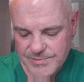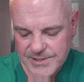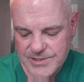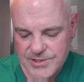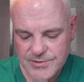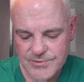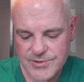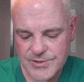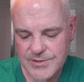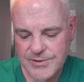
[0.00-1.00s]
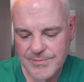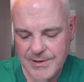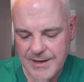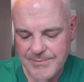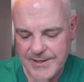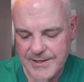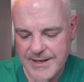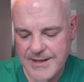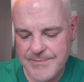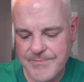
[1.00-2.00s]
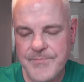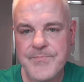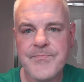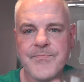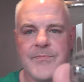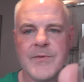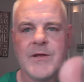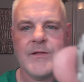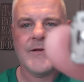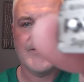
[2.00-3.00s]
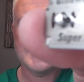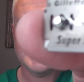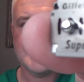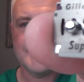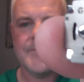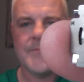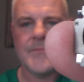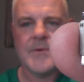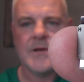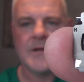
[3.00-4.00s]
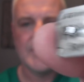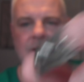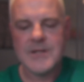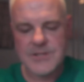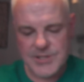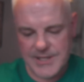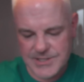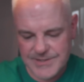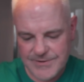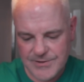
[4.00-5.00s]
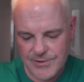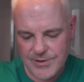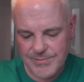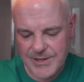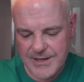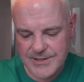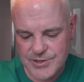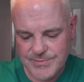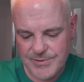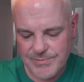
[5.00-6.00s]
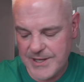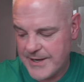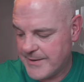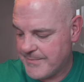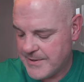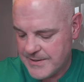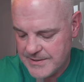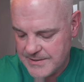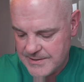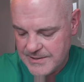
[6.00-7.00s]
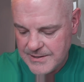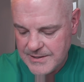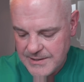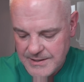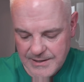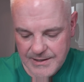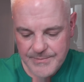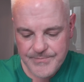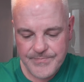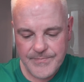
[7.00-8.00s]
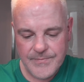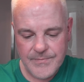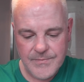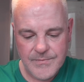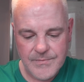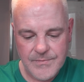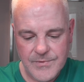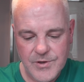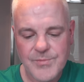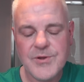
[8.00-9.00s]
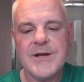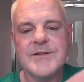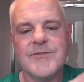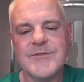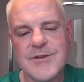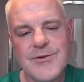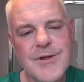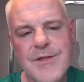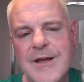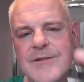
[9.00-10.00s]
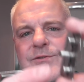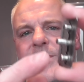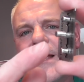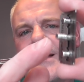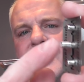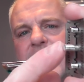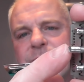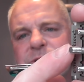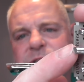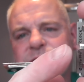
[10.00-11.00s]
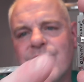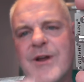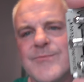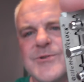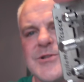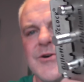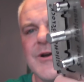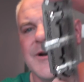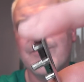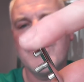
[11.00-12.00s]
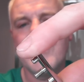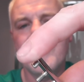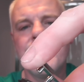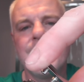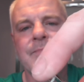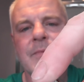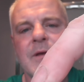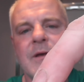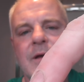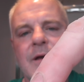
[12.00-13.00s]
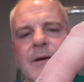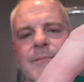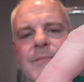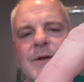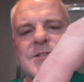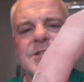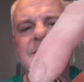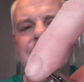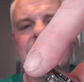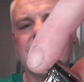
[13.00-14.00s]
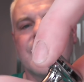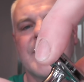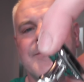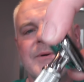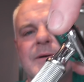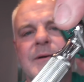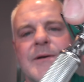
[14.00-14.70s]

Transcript: the blade just goes on the top cap like that. There it is there. It's like 7 o'clock black, super platinum. Um, you put that into there. The only thing I don't like, is I wish this thread was longer, but um, that's just a minor gripe